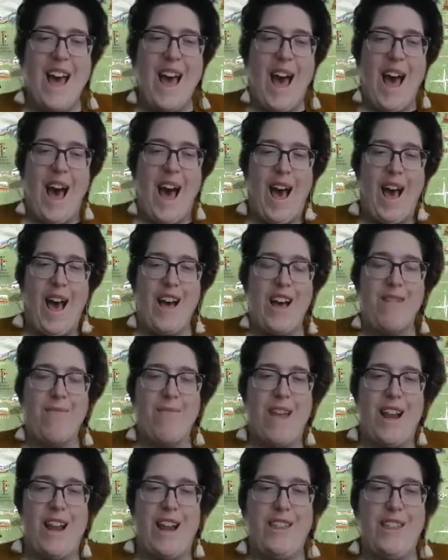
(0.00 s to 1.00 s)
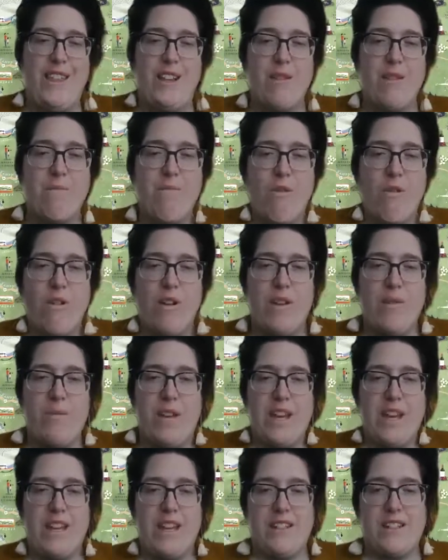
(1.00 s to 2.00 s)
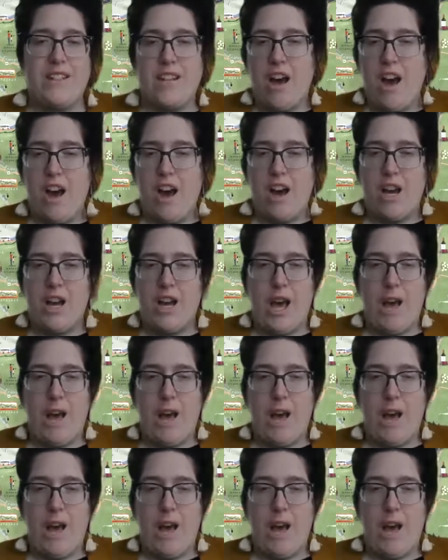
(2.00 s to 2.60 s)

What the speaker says: And I think the more that we can talk